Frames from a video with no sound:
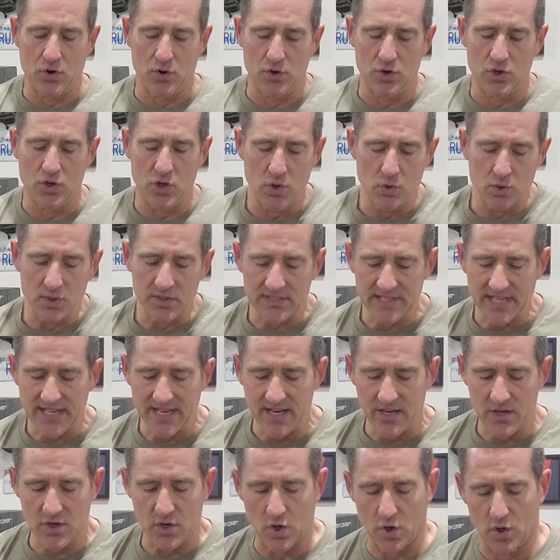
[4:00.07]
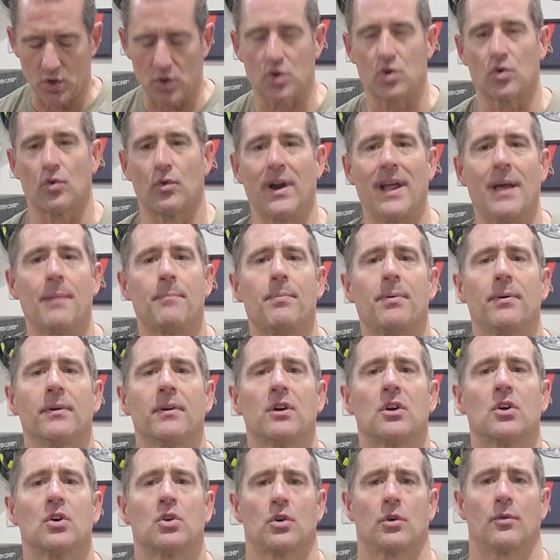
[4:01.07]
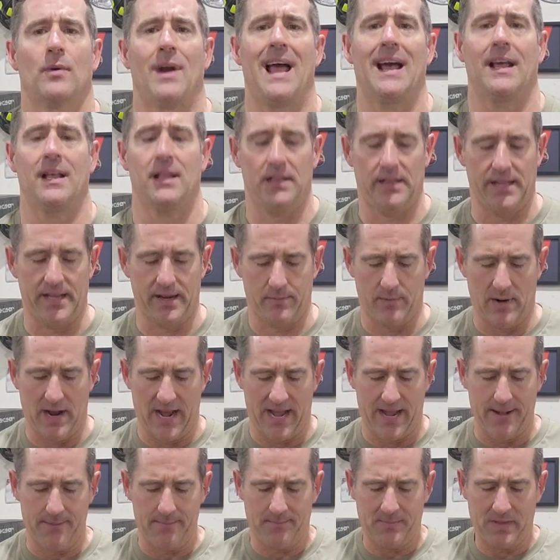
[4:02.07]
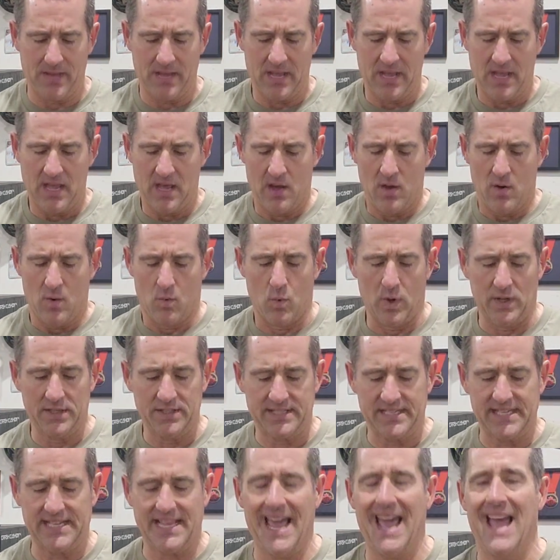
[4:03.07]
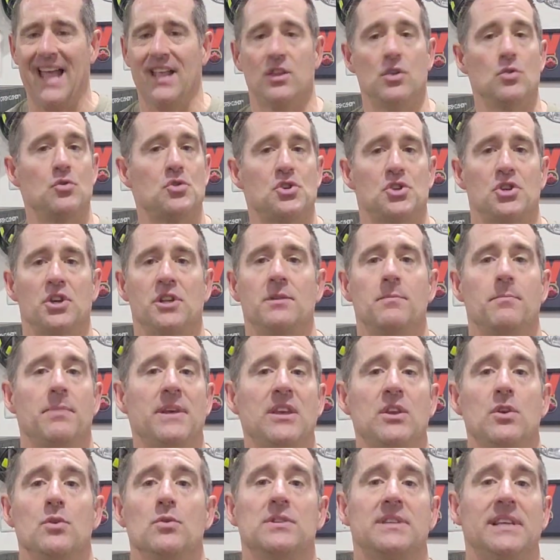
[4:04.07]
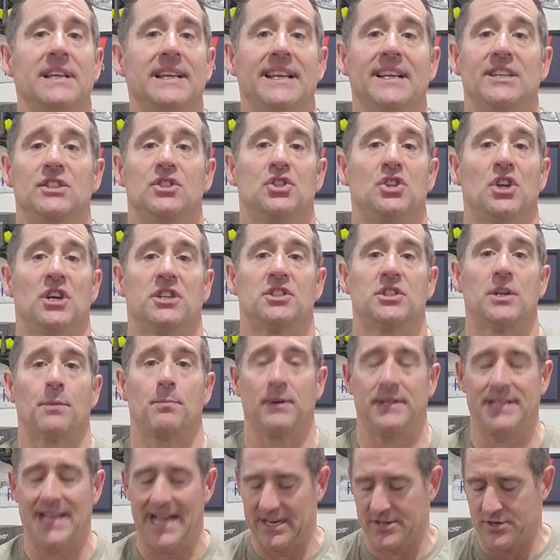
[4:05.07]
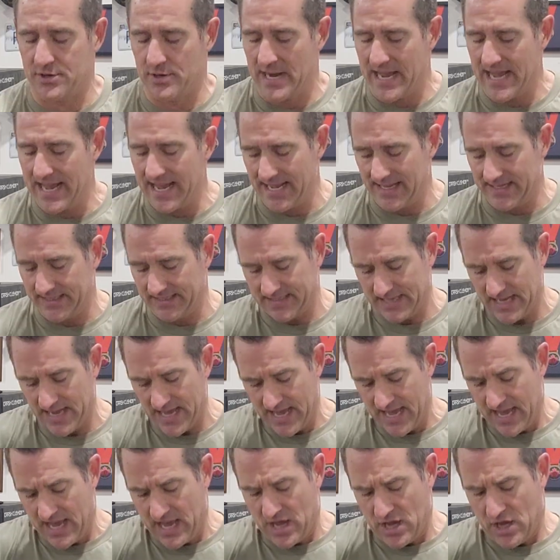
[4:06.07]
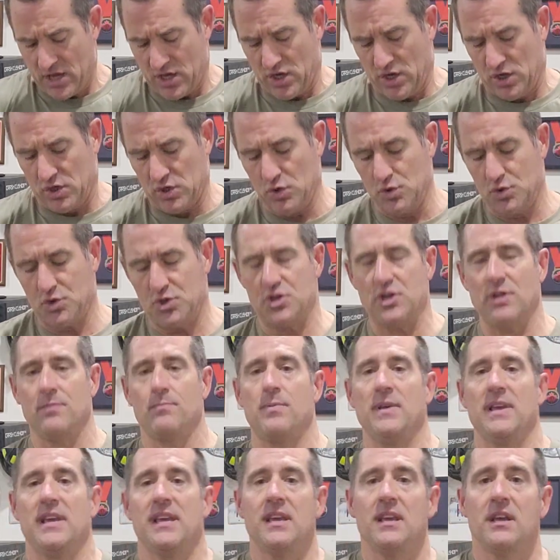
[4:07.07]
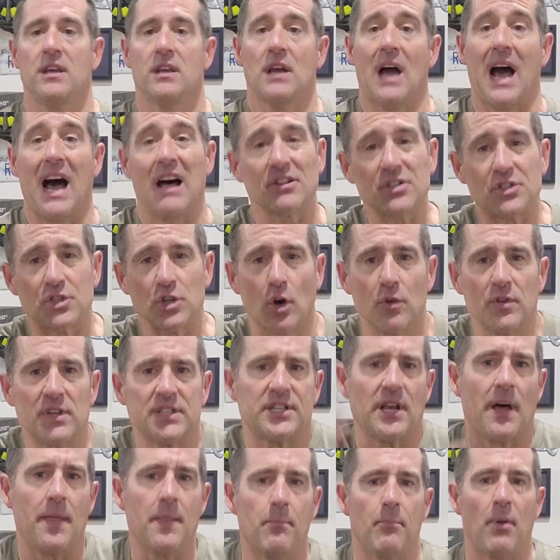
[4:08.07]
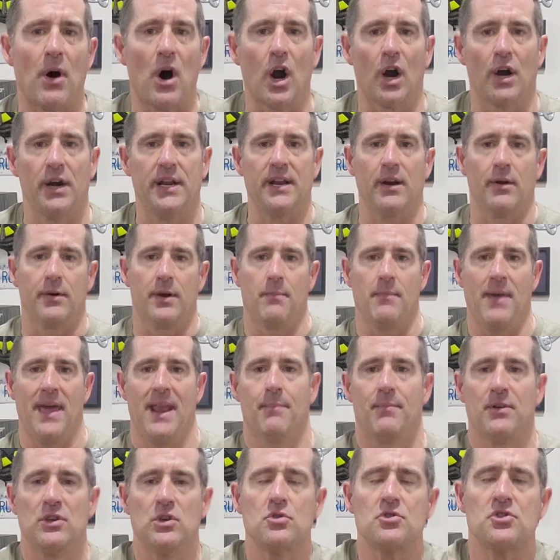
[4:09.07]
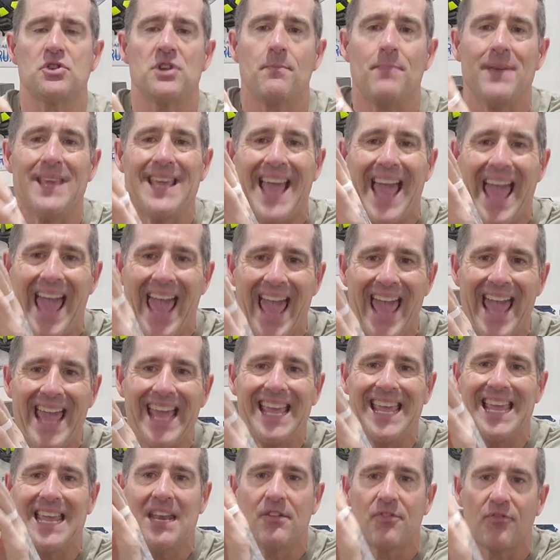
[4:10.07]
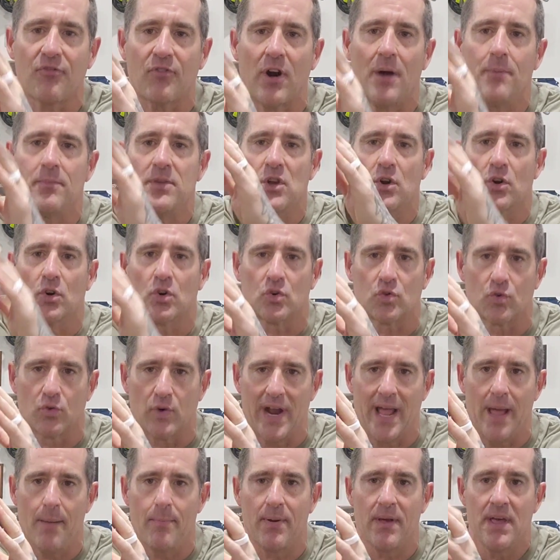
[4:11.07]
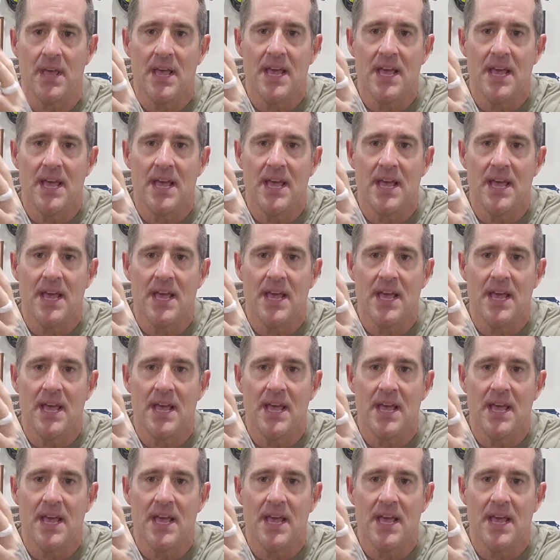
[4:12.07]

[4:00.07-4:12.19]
you're using your grip correctly, right? Once again, you shouldn't be using it just to protect your hands. You should be, I'll show this on the bar here in a minute, but you should be hanging from your grip,